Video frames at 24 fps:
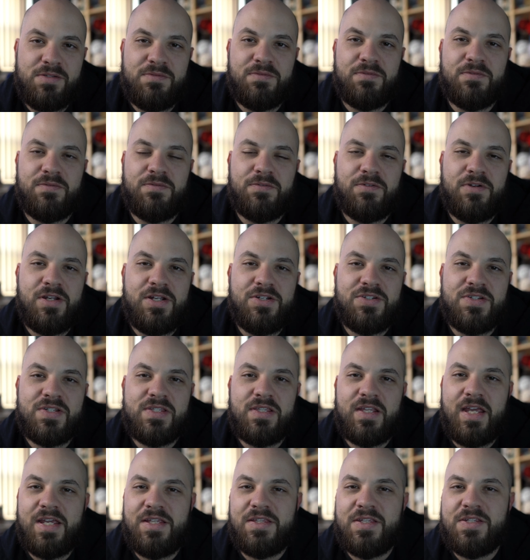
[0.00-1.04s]
for free. Just
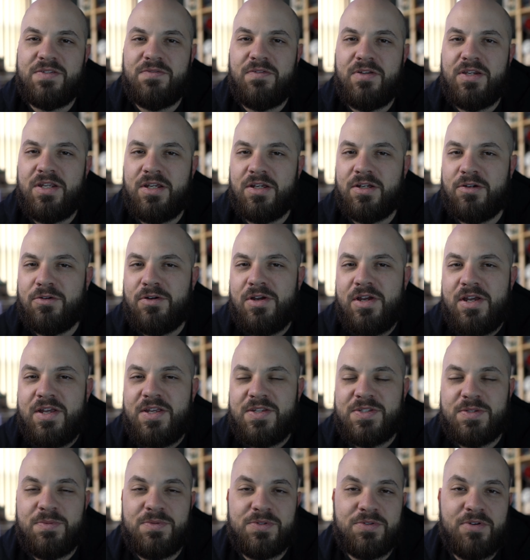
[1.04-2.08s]
like this video,
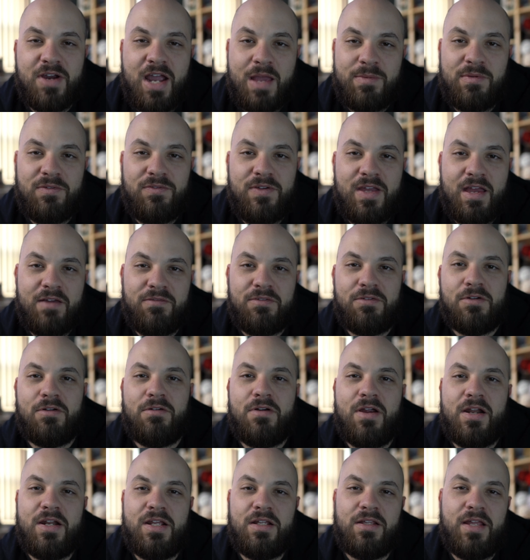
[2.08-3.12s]
subscribe if you haven't
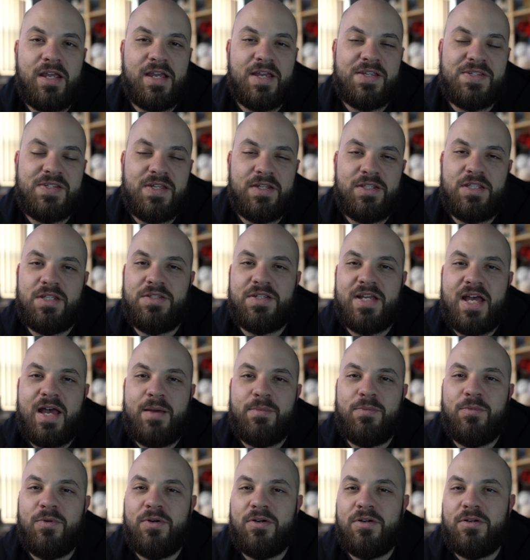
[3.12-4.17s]
already. Like I said at the
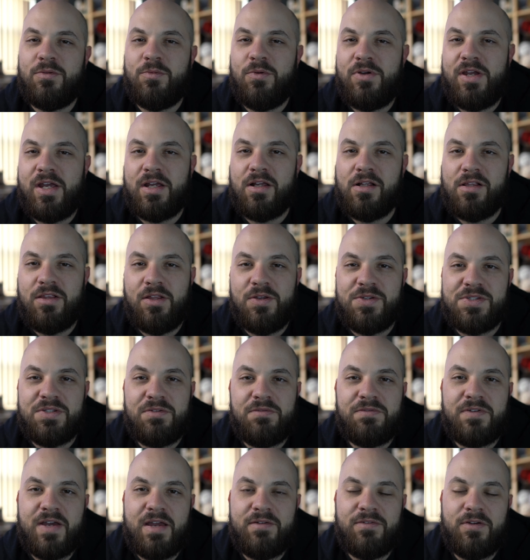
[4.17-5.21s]
top, we're getting close to
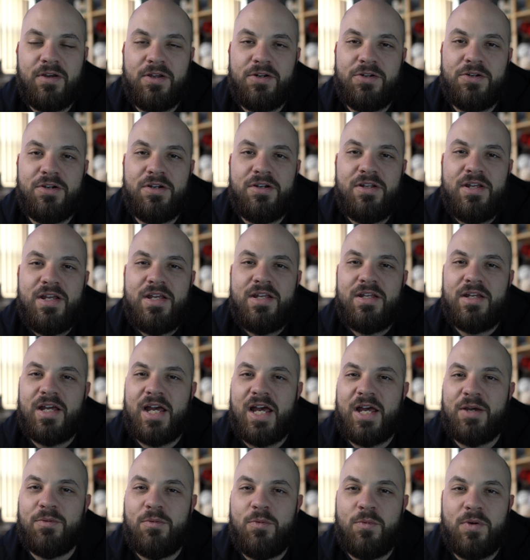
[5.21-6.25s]
500.
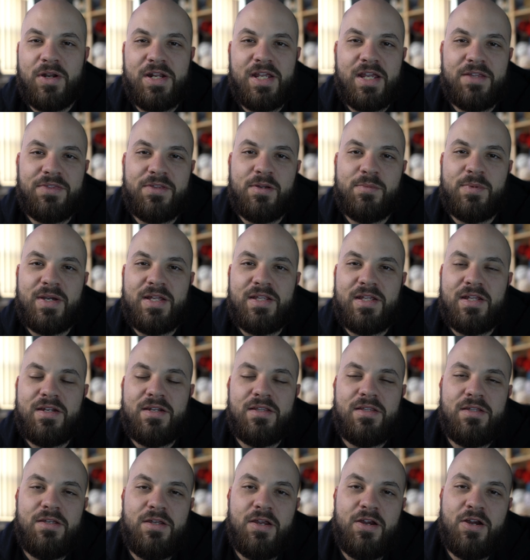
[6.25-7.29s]
We want to get there by the end
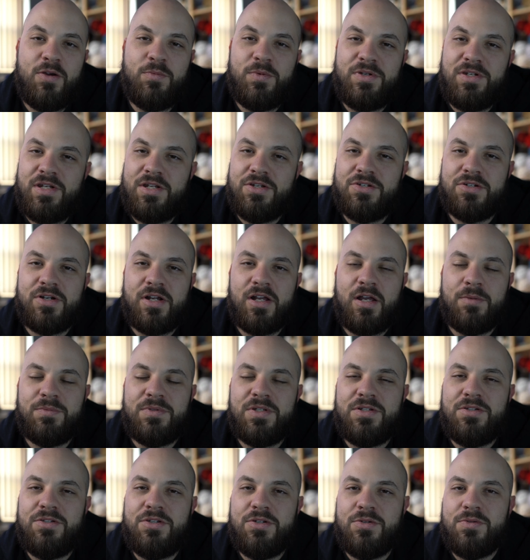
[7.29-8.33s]
of the year. We need your help
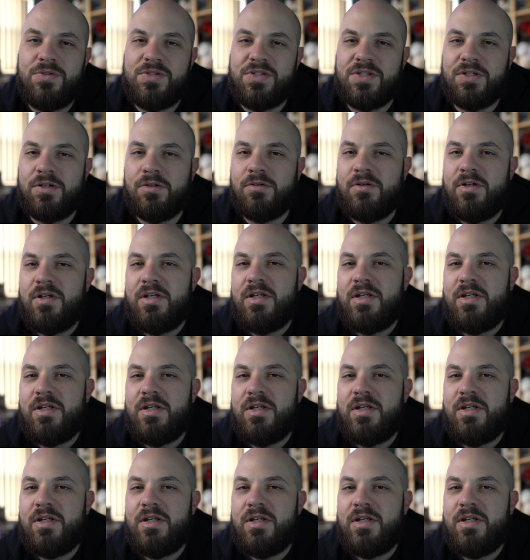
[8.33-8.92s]
to do so.